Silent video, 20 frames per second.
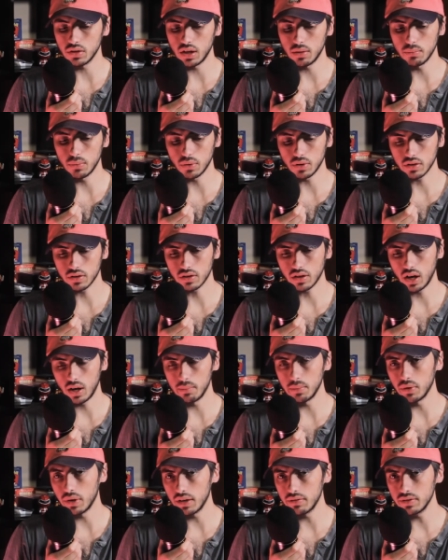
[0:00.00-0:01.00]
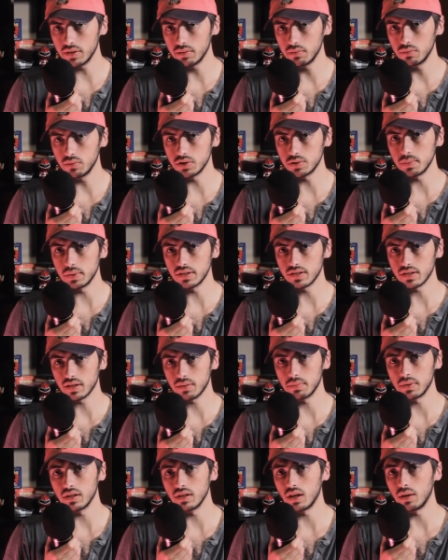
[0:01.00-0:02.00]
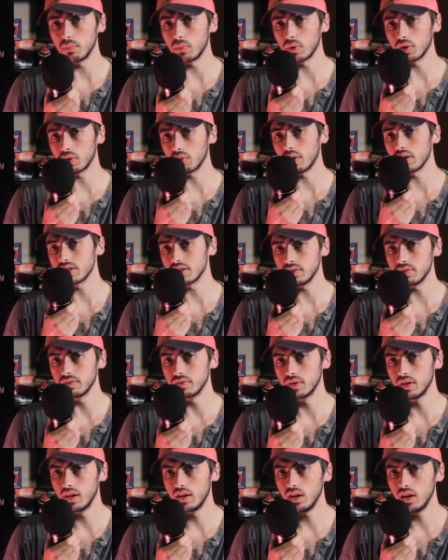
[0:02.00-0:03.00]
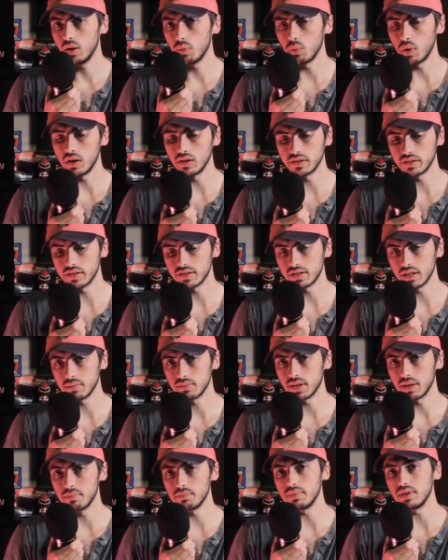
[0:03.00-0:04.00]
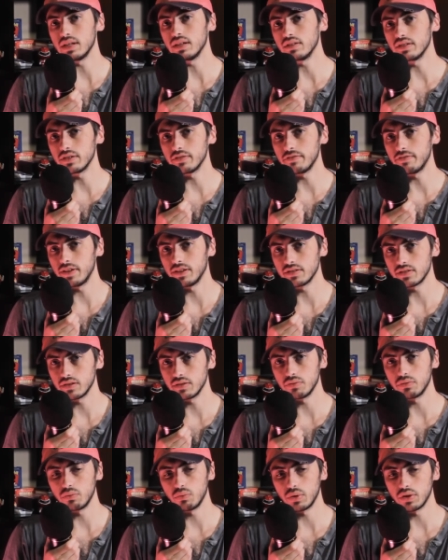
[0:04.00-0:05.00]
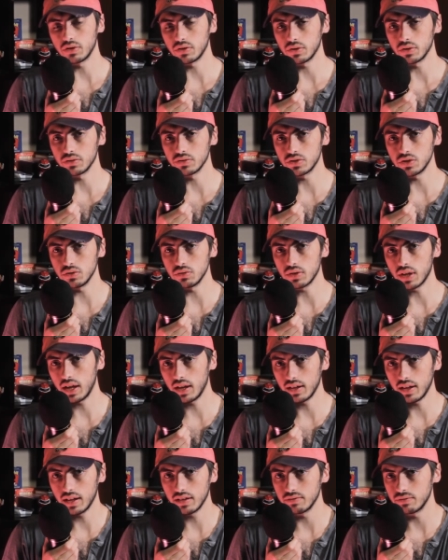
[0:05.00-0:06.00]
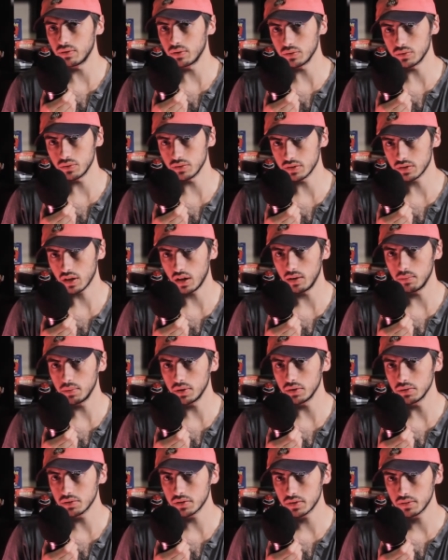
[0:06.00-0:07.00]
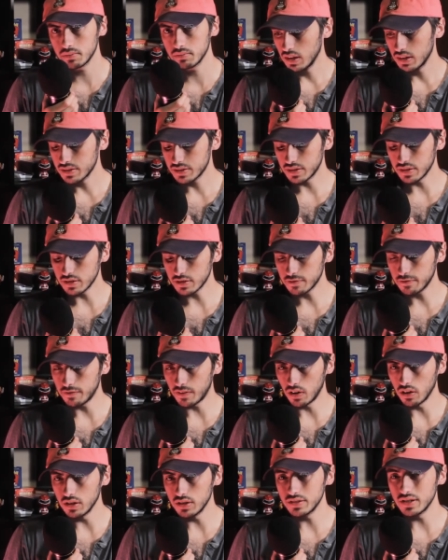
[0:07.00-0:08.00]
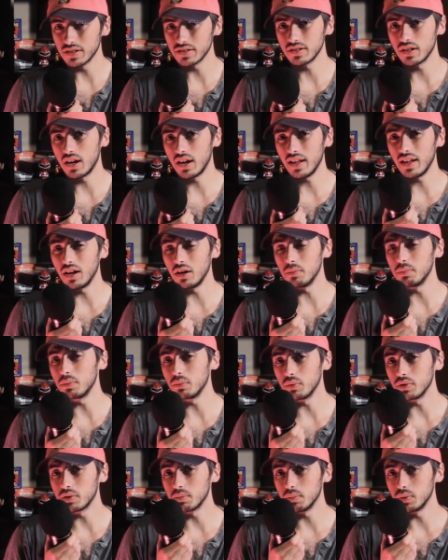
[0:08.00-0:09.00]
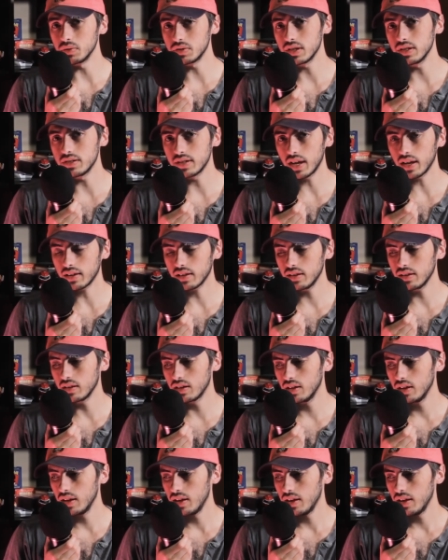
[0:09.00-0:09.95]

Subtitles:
a lot more combo heavy, which means it can be a lot more aggressive, while at the same time being defensive with her 2k and Fortress combos. Since Farah does not help with multi-attacking